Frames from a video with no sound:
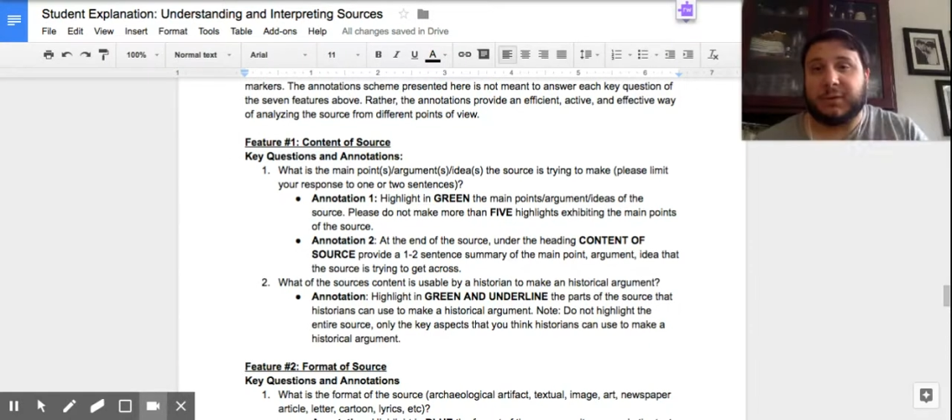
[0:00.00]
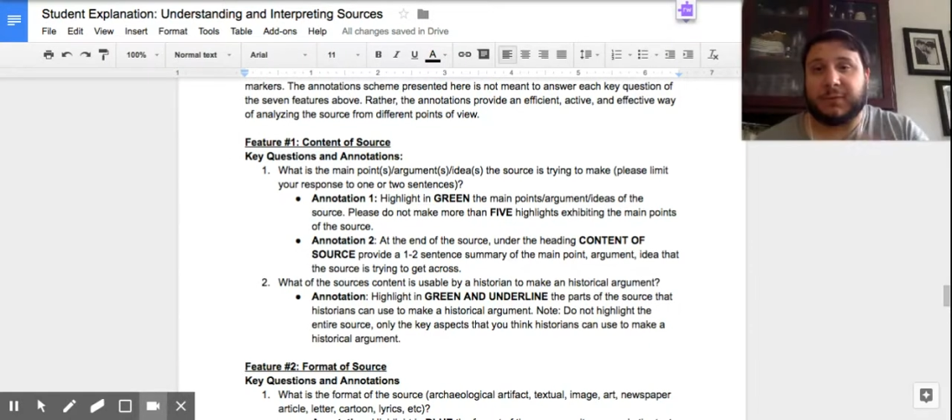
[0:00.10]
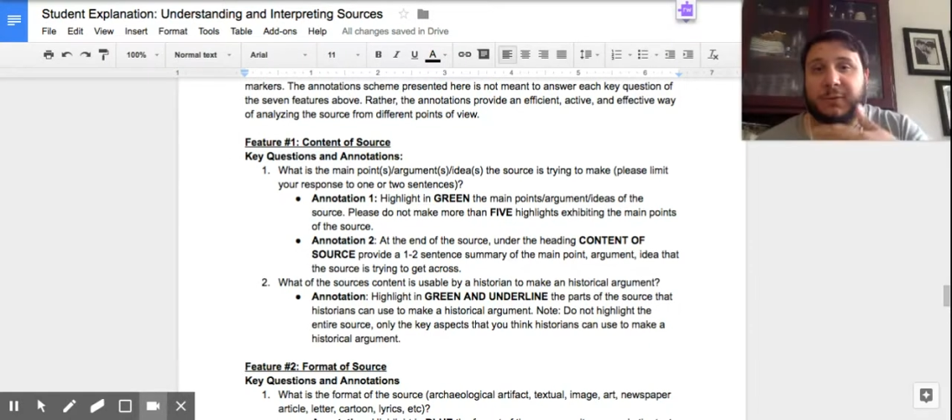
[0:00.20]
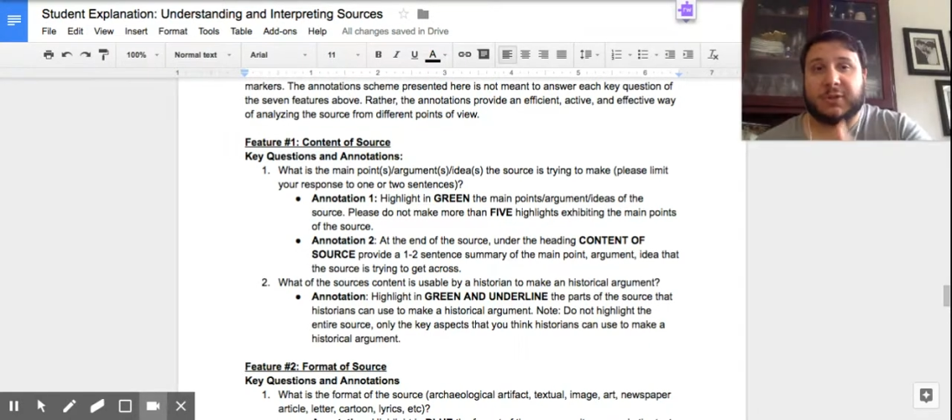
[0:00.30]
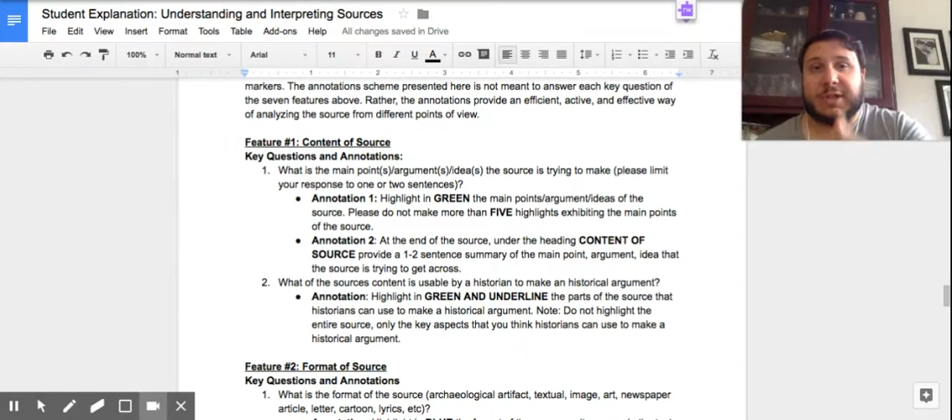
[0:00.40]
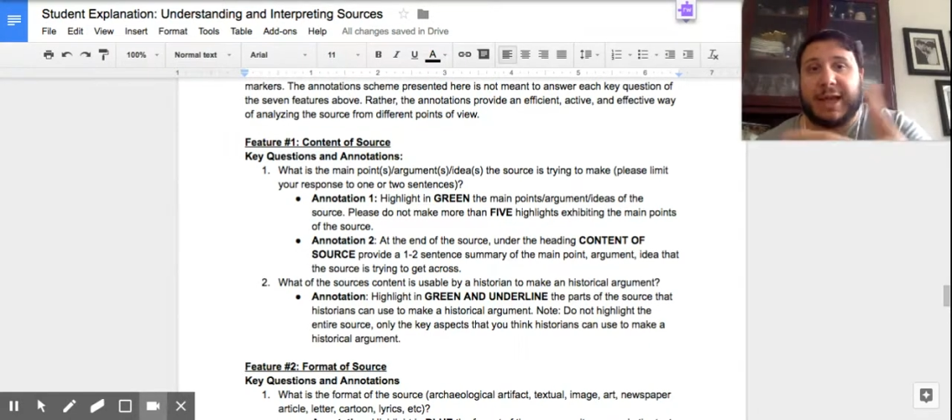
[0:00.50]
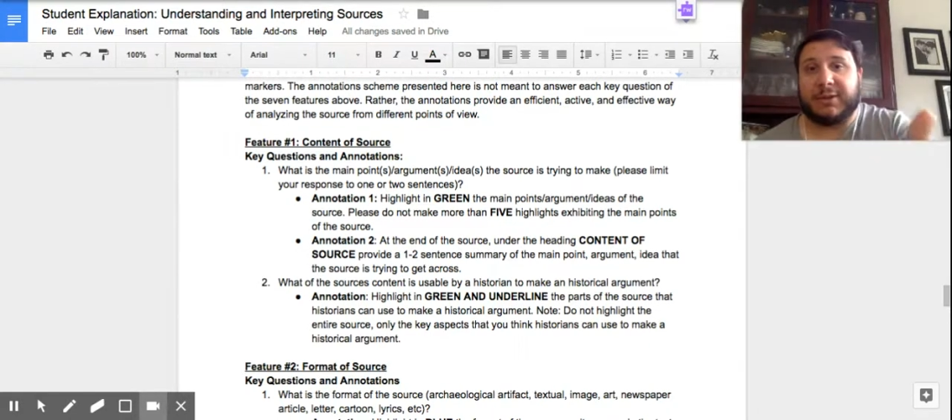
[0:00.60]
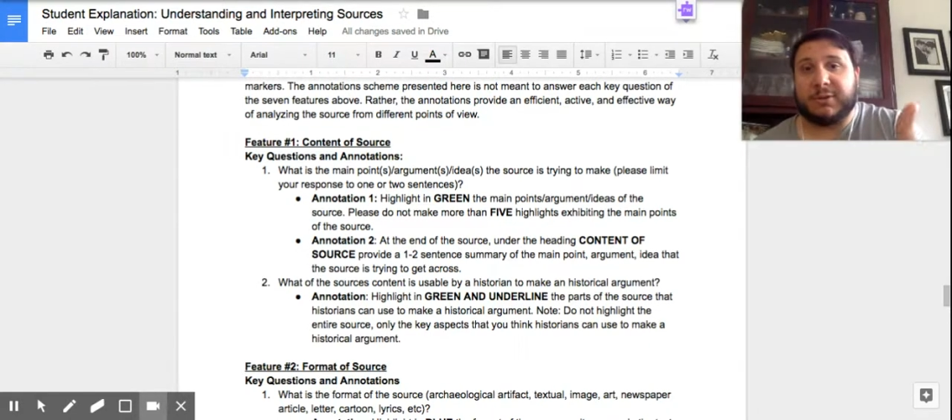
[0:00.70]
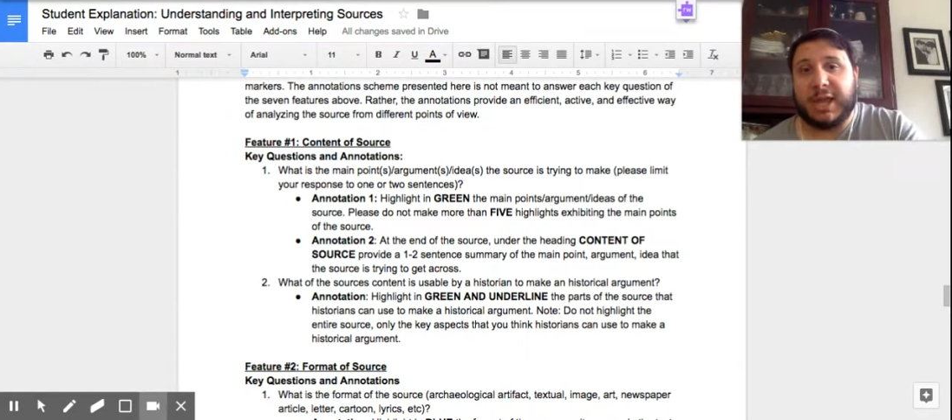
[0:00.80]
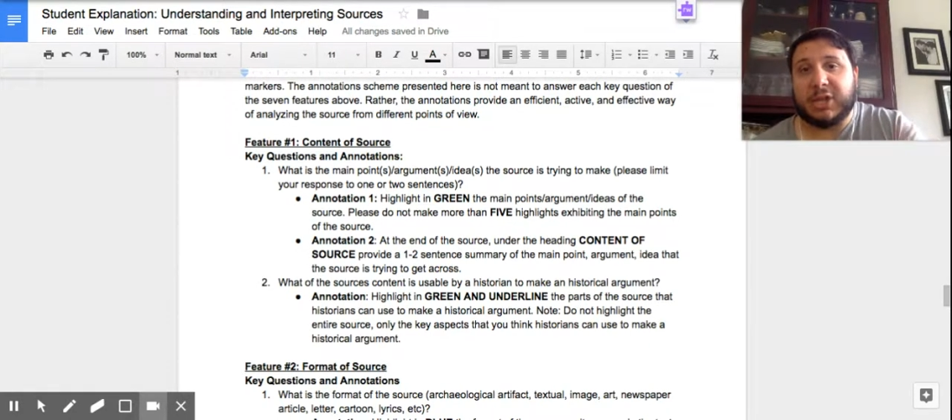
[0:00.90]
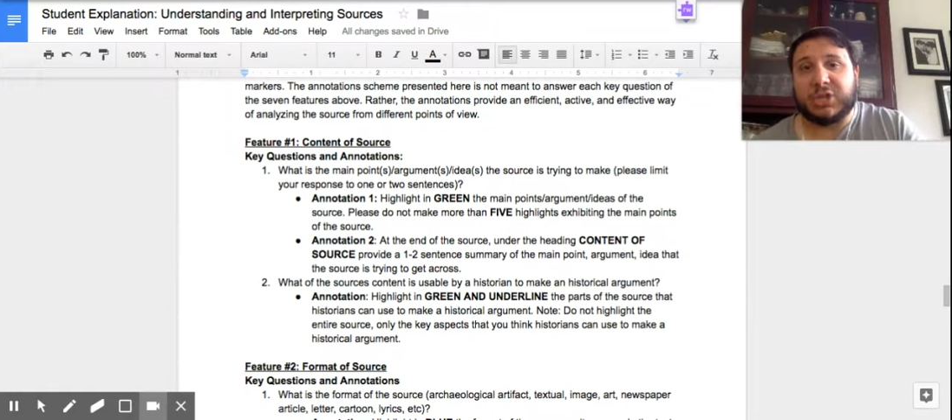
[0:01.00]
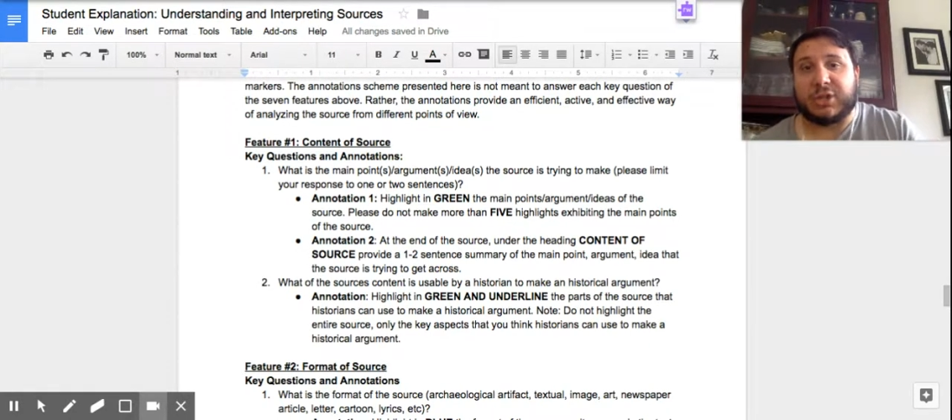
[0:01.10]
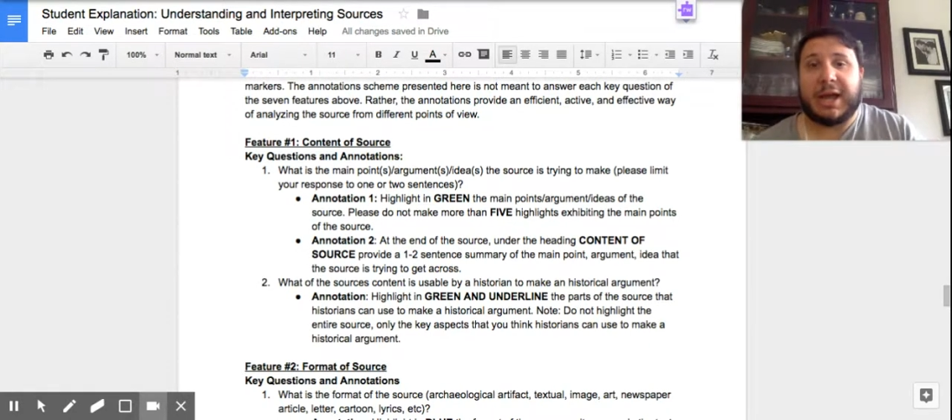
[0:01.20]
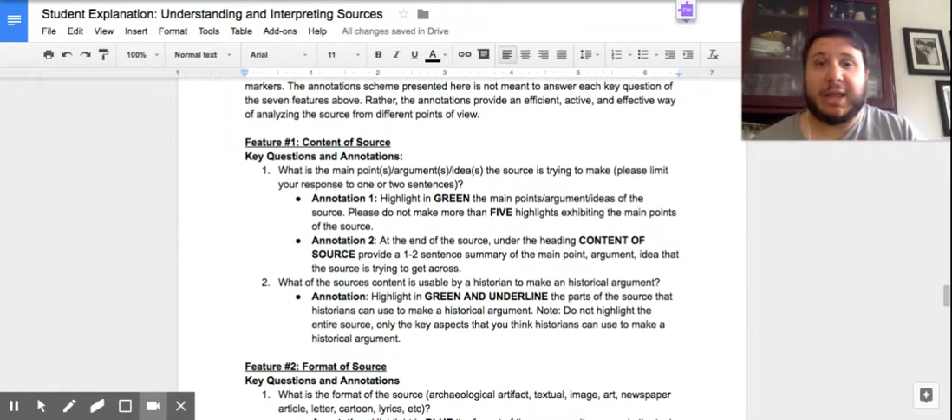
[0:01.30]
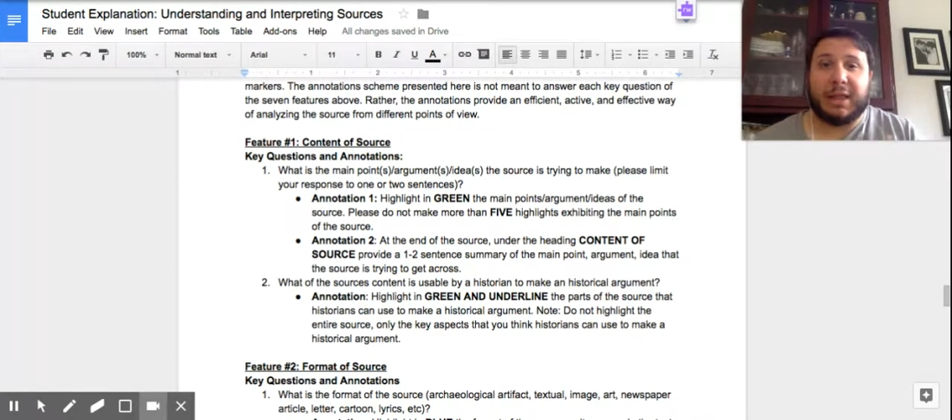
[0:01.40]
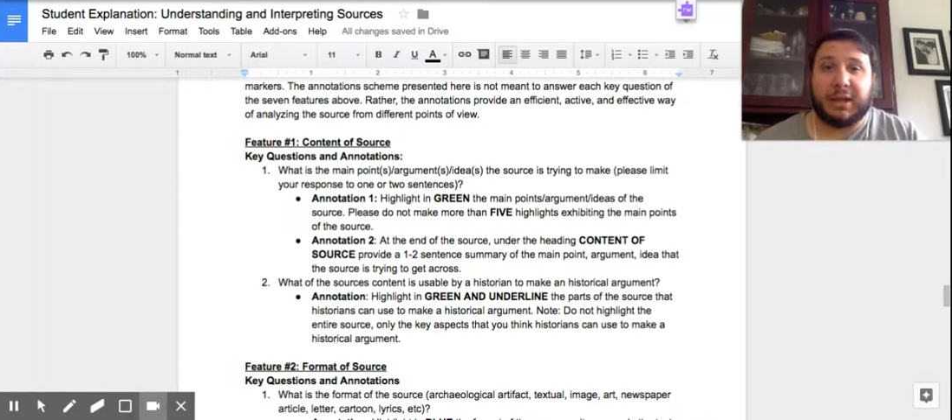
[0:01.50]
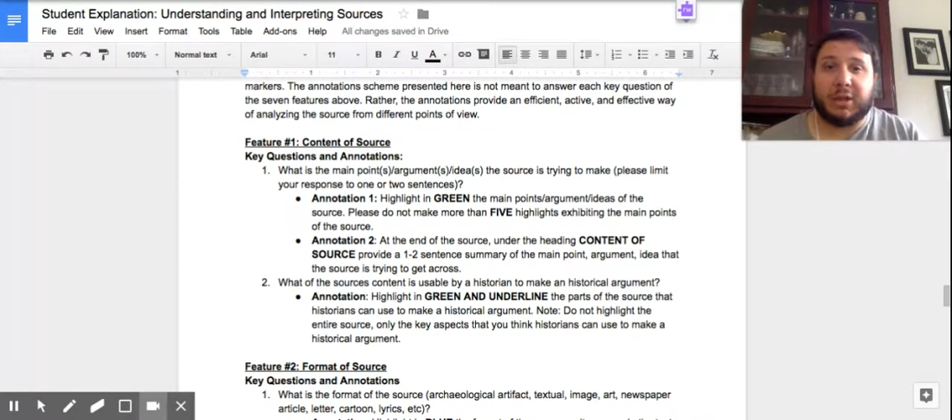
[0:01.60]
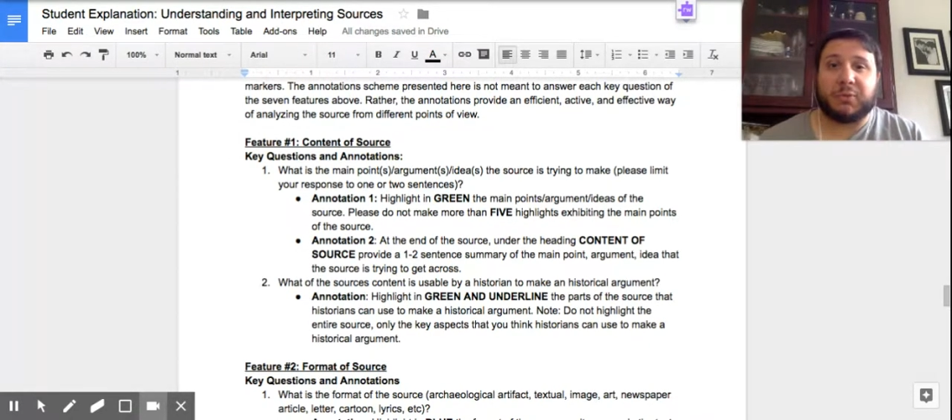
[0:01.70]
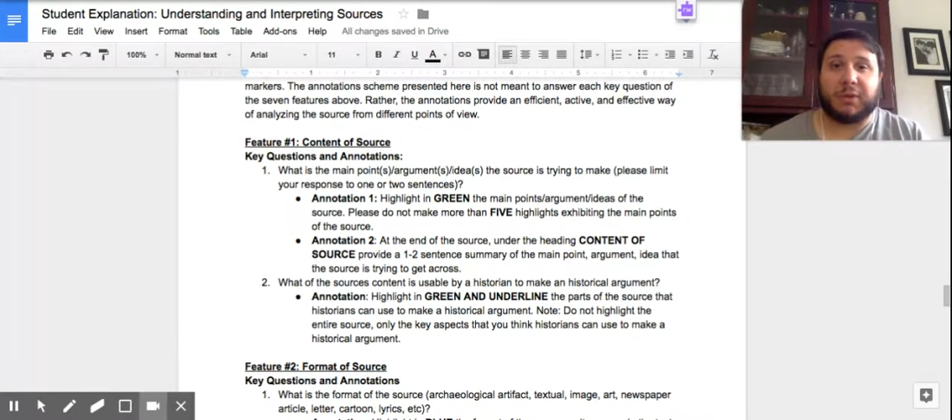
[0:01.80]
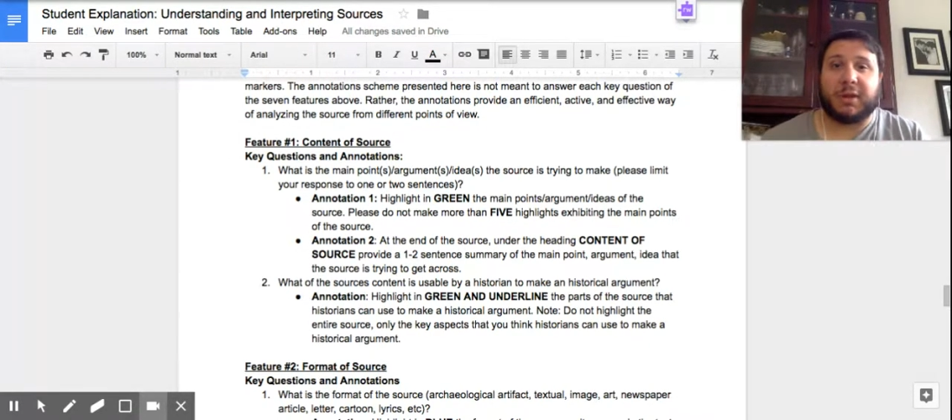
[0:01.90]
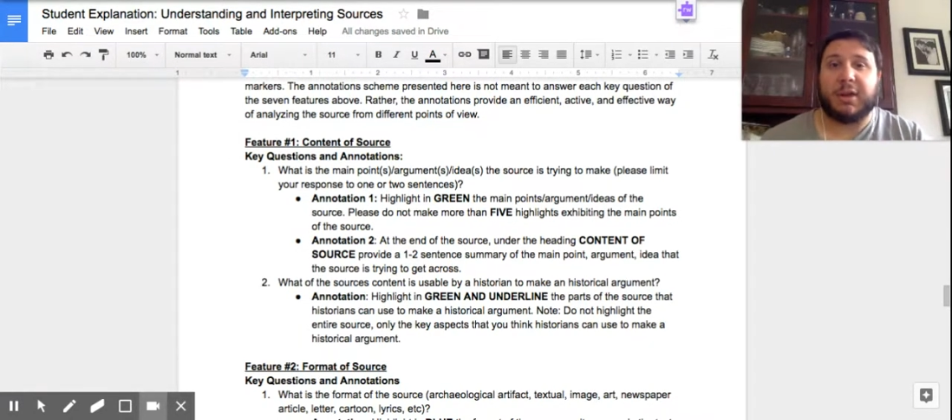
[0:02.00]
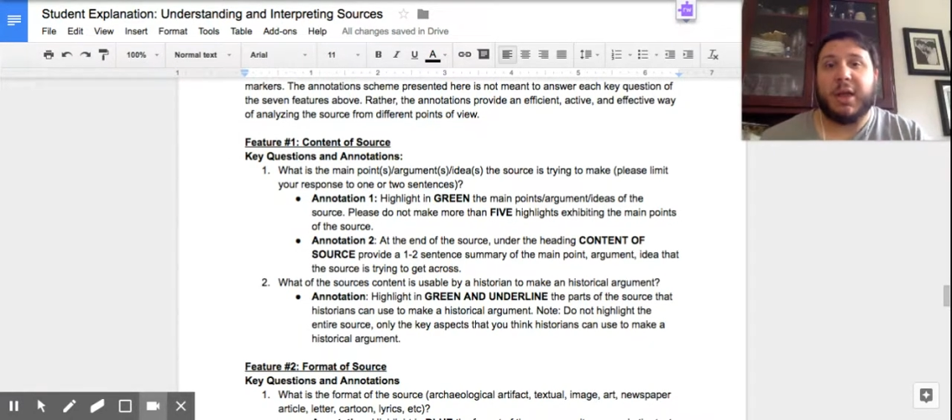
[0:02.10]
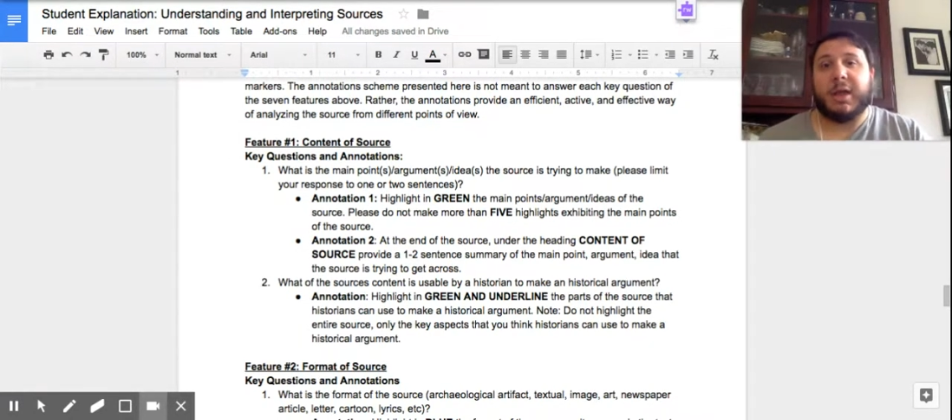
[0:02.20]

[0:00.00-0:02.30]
first annotation, highlighting green